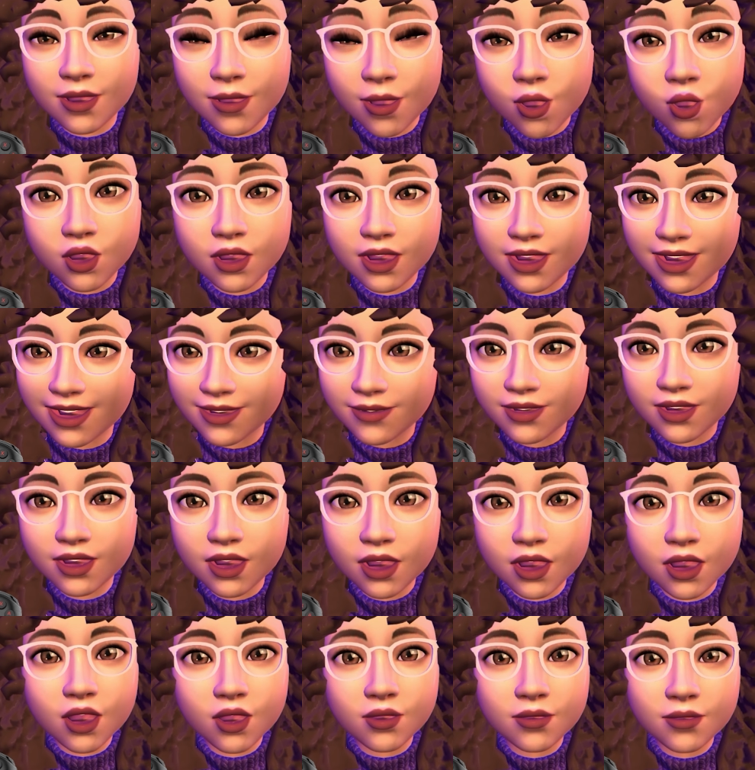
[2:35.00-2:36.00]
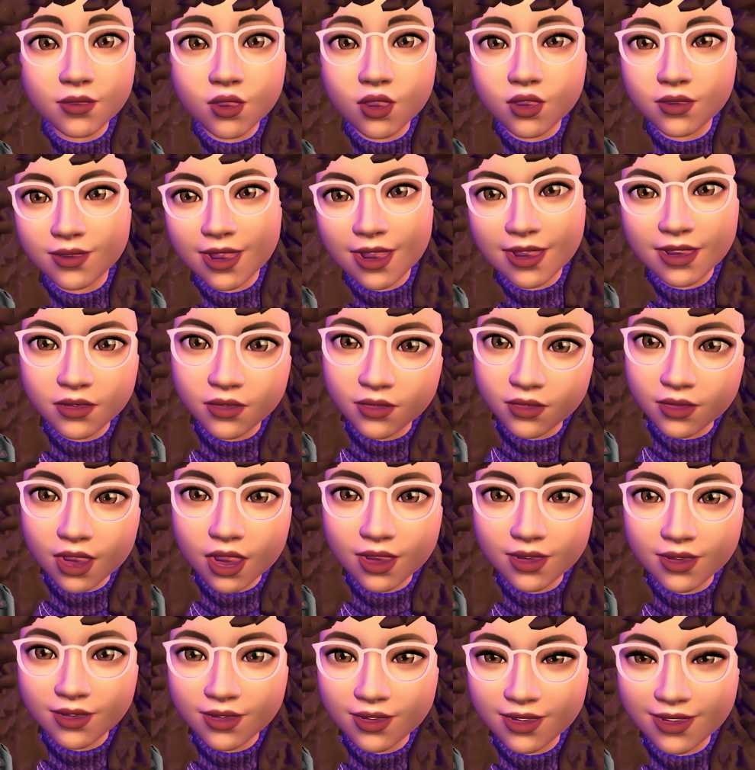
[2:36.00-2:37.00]
or even more regular
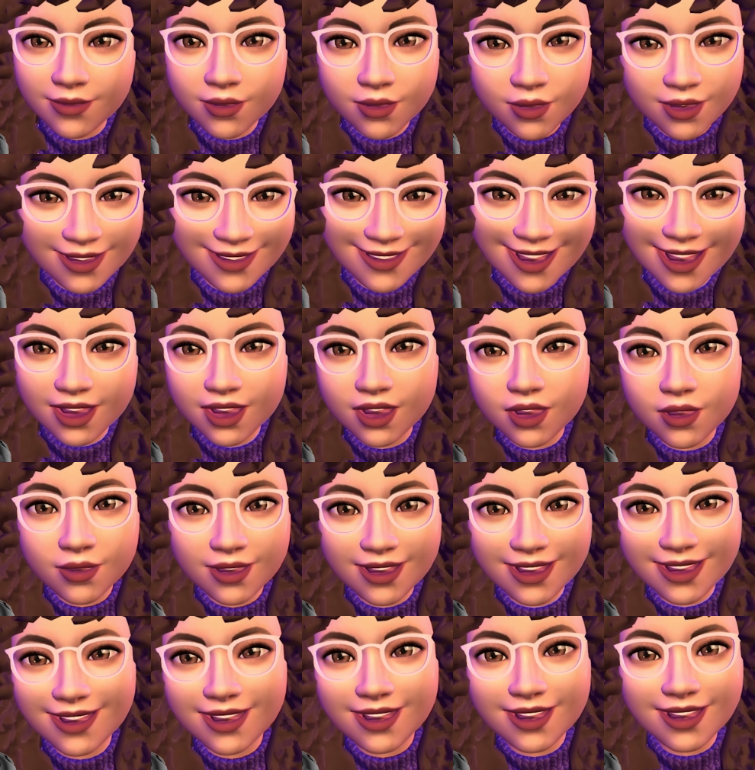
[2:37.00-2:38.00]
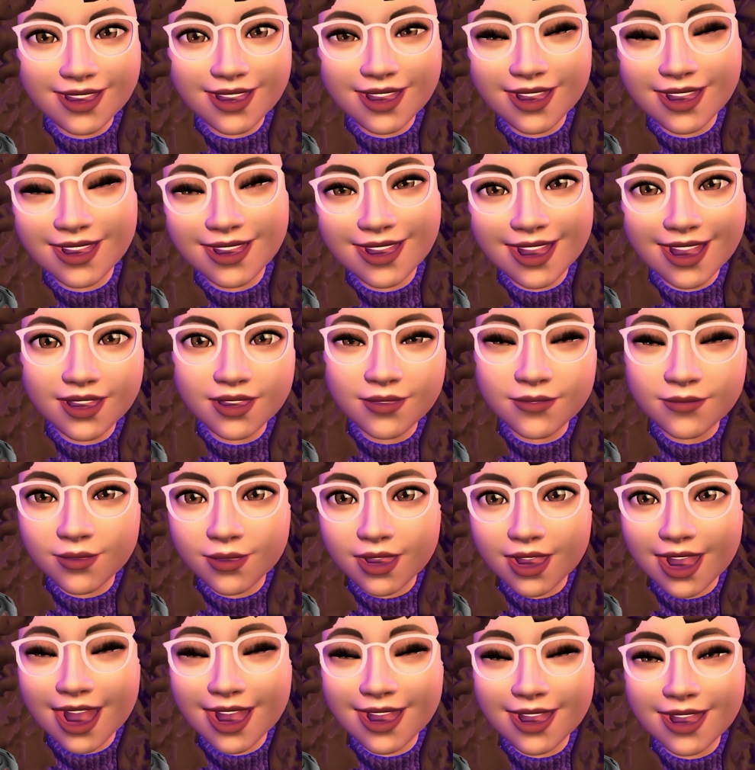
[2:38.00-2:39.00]
colors if you're into that low-key design. They have
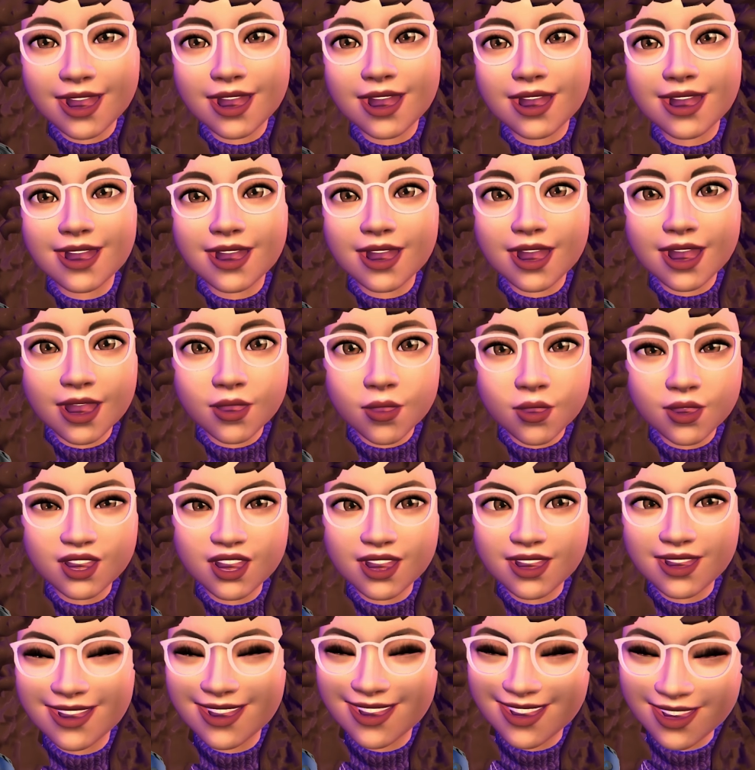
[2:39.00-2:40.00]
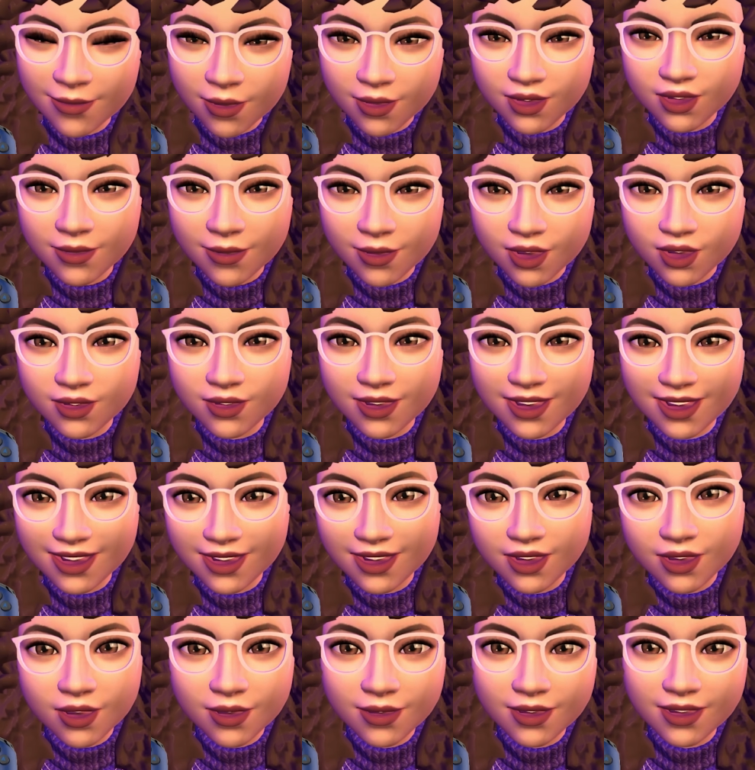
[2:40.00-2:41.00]
black, which I think is supposed to be
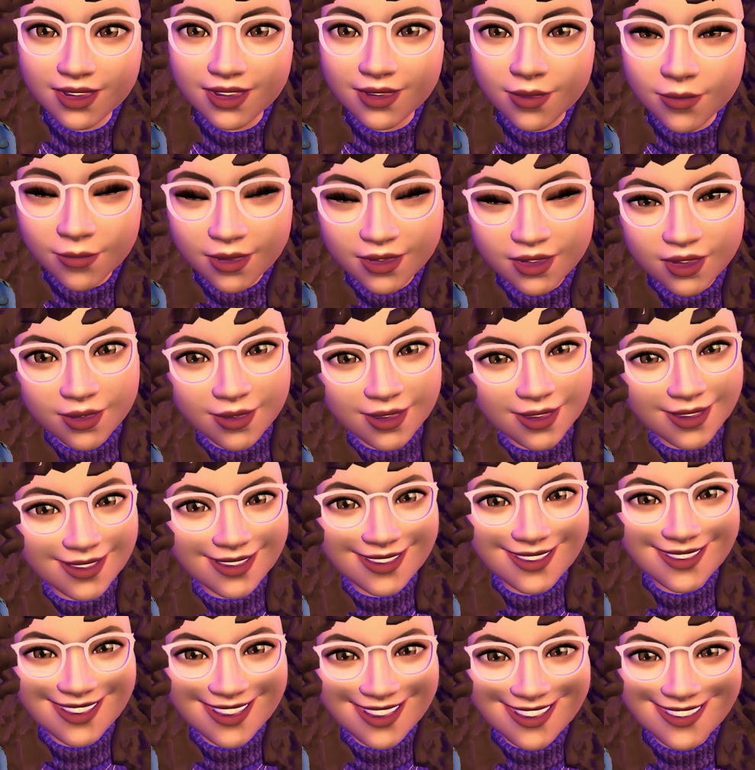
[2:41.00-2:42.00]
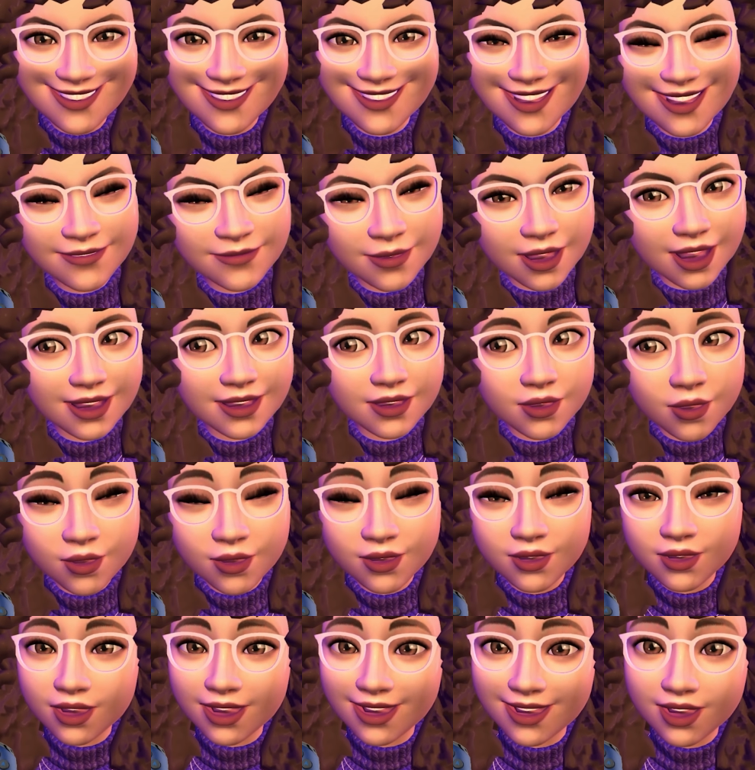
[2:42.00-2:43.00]
translucent, but
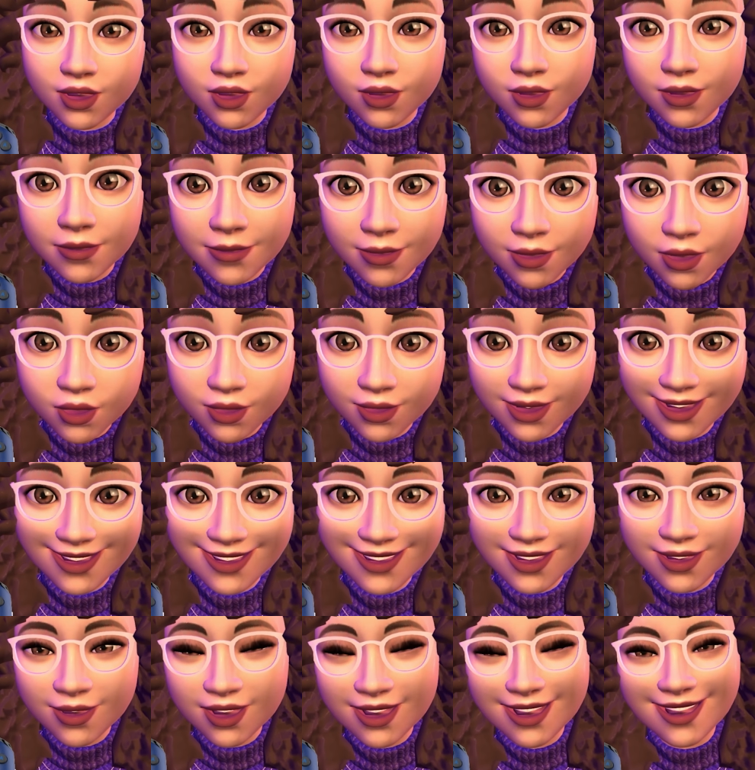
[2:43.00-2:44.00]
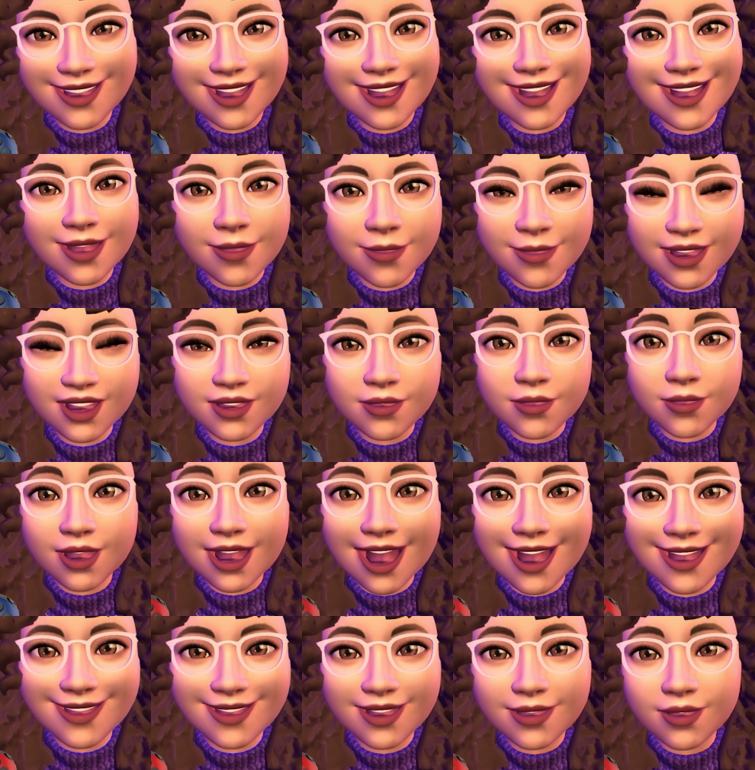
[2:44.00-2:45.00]
it doesn't look very translucent, but they have
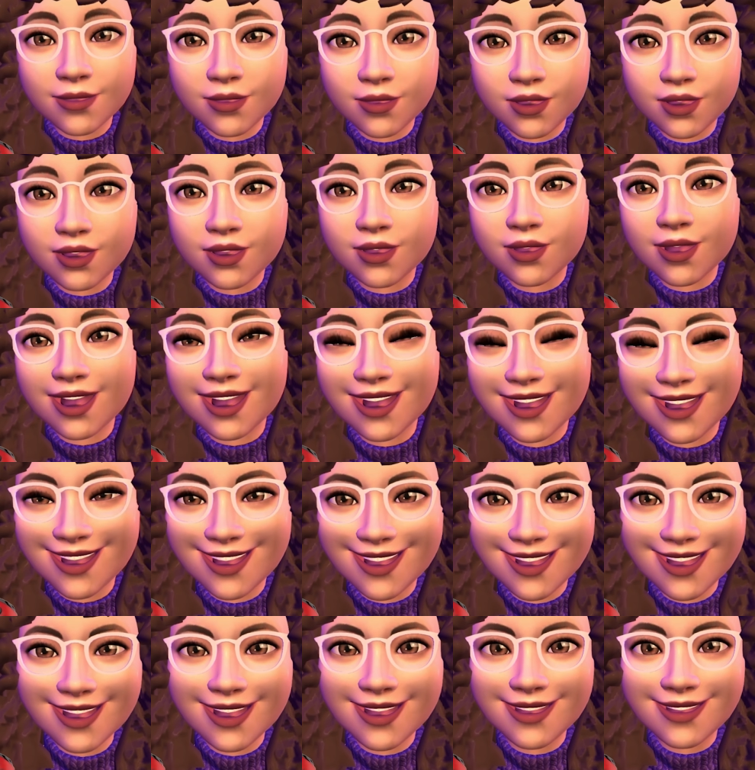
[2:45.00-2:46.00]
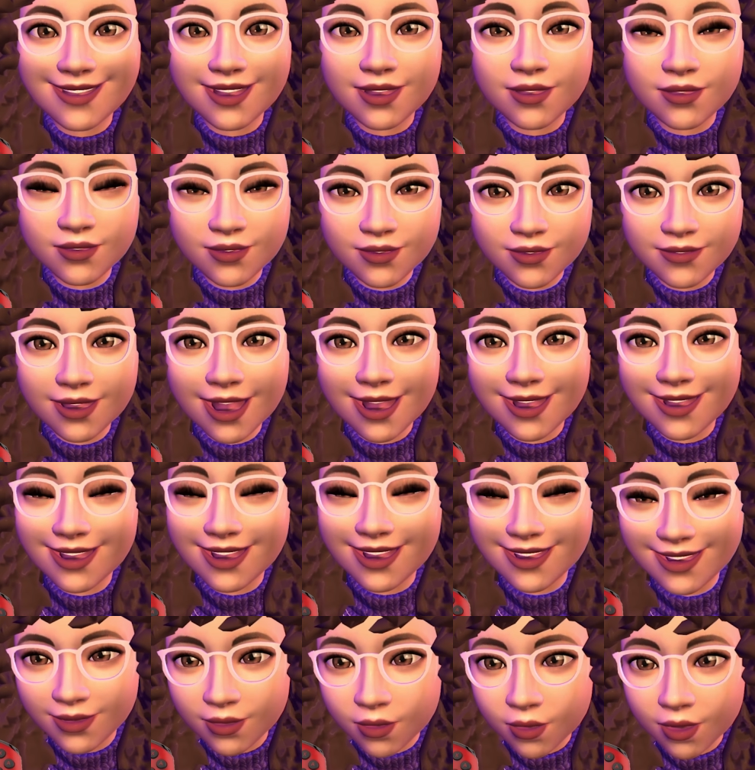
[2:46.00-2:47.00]
black, blue, and red
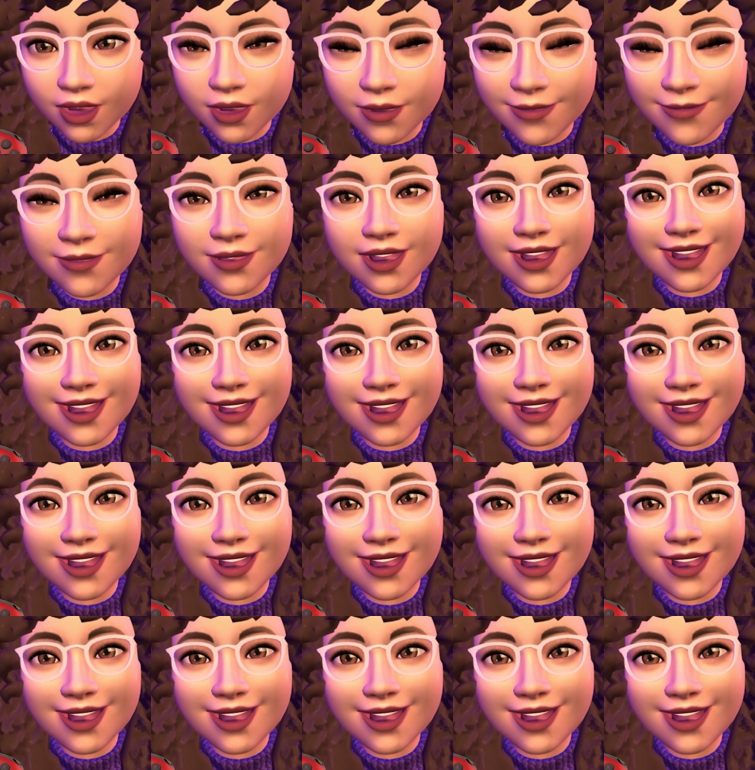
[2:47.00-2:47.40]
as well.